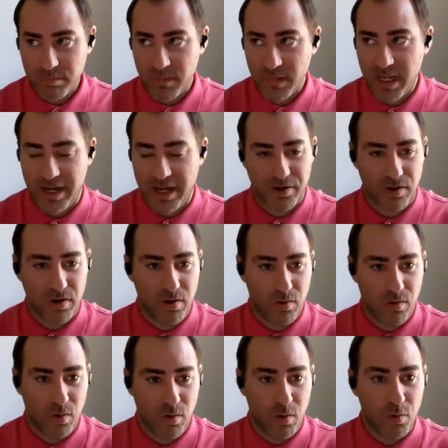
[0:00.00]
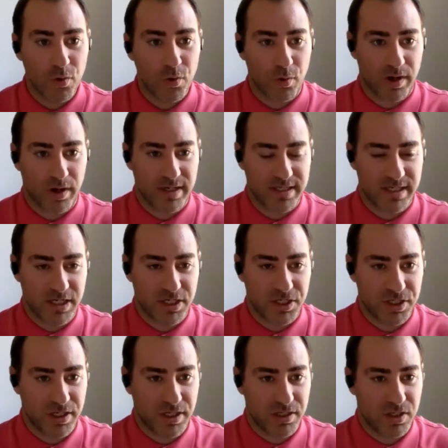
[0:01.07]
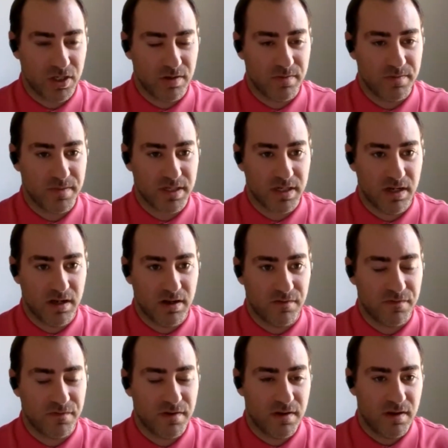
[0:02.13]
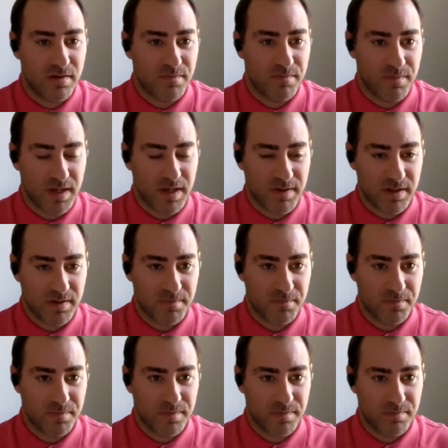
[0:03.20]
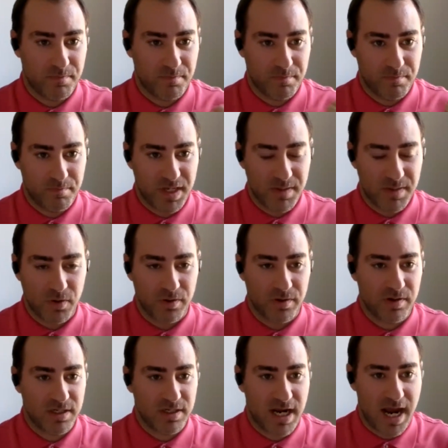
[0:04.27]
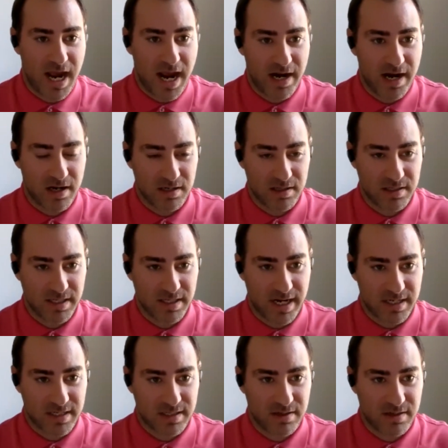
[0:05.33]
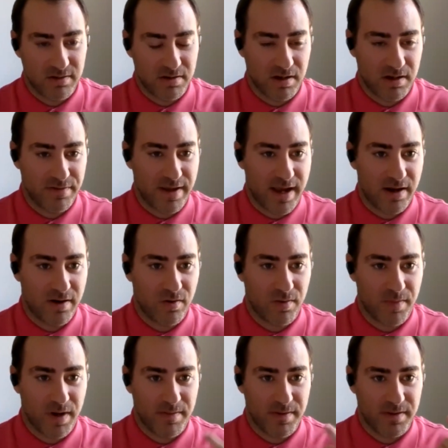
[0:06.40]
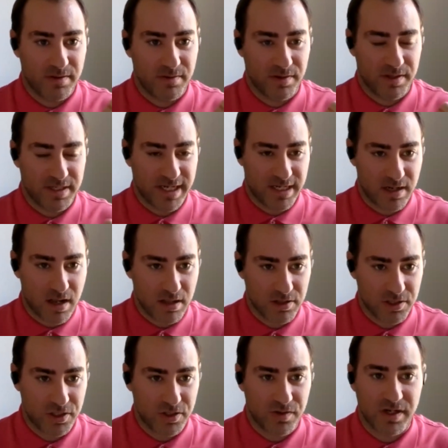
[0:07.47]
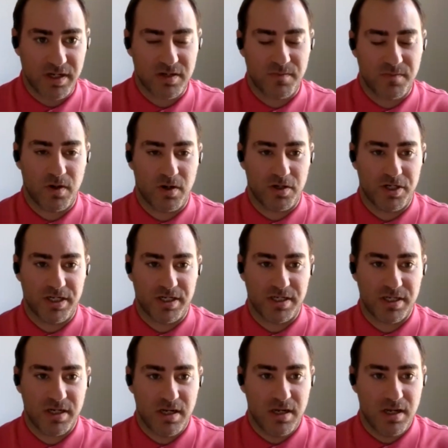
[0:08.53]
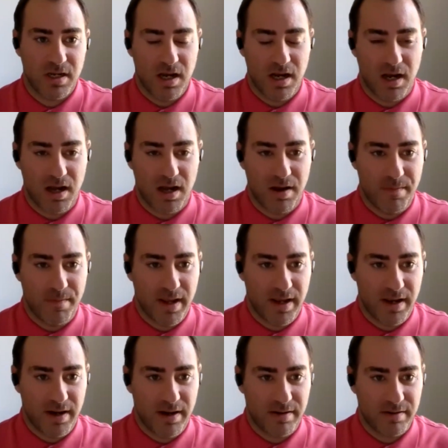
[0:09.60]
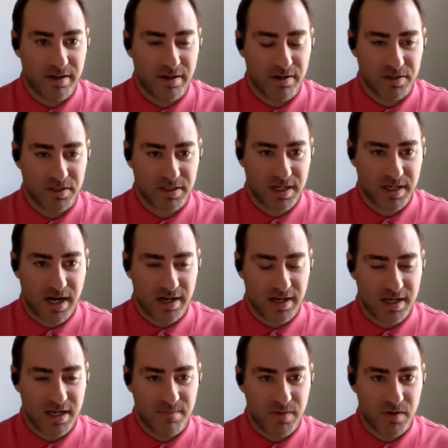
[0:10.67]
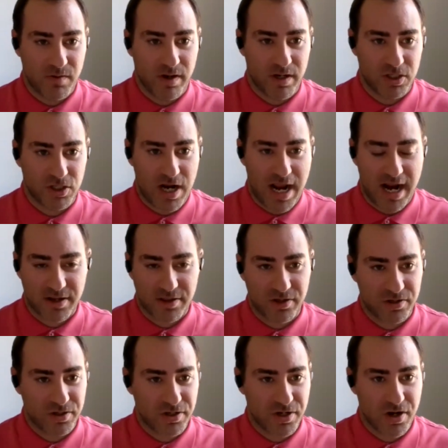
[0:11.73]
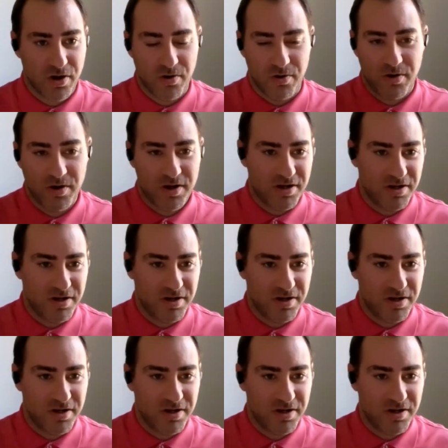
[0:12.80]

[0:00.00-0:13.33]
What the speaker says: at your own organization in terms of maybe the people you need to hire to execute on that, or the technology you need to purchase. And it'll just kind of keep you on track. There's no